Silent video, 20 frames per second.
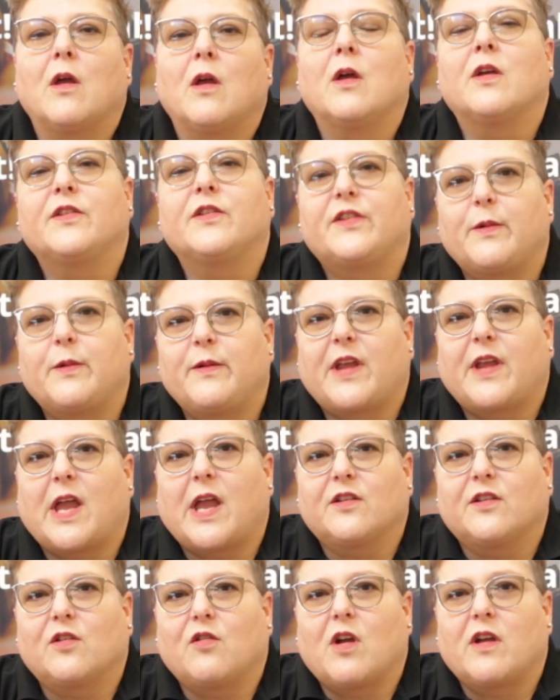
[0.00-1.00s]
So we've
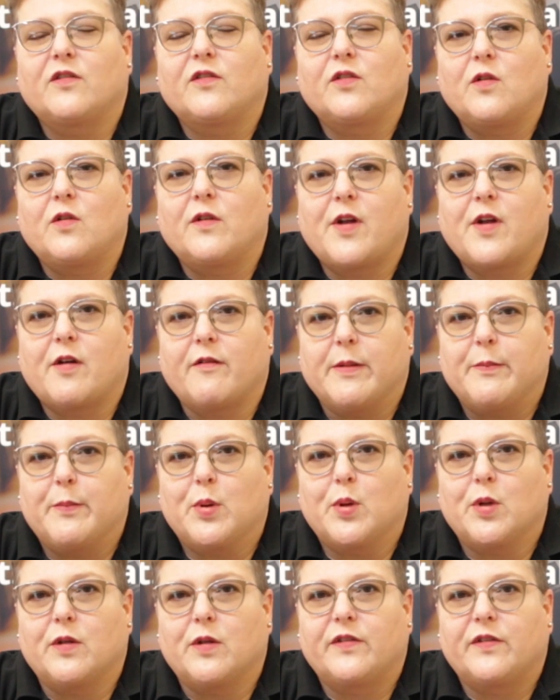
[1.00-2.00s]
categorised all of our
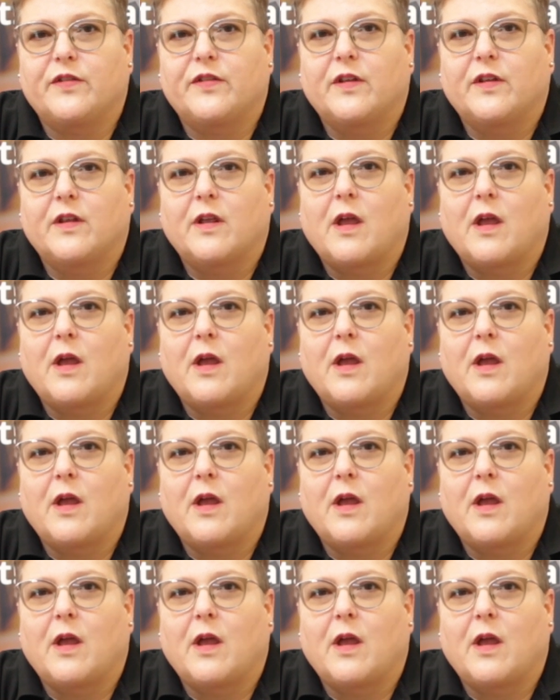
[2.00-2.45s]
inputs